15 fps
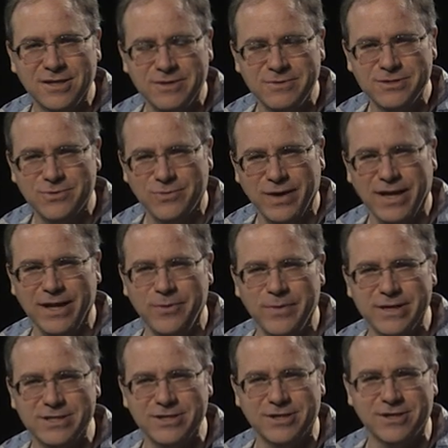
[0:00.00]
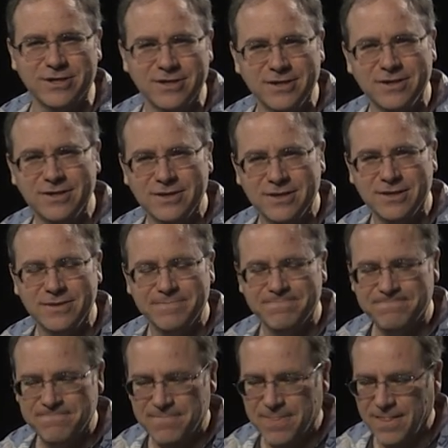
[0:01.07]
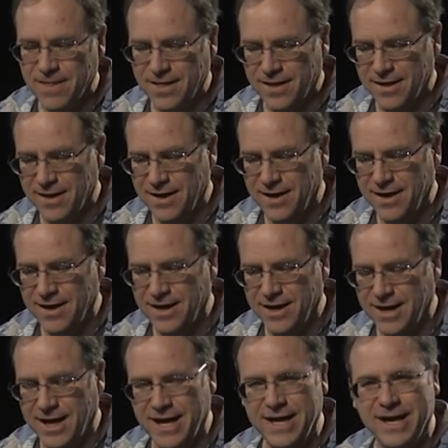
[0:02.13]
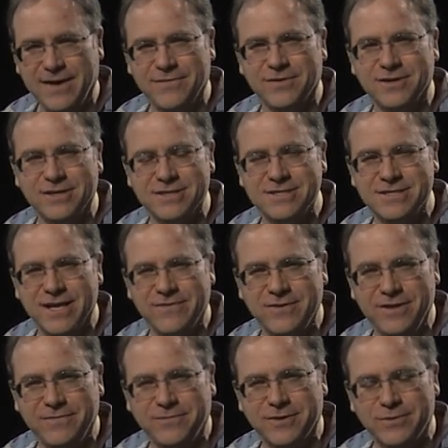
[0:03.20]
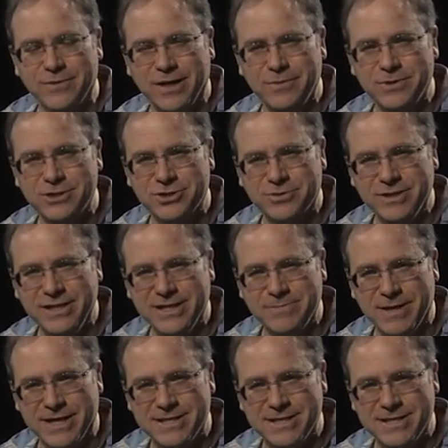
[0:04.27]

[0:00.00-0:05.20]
It was a rainy winter. I have a 70-foot redwood tree in my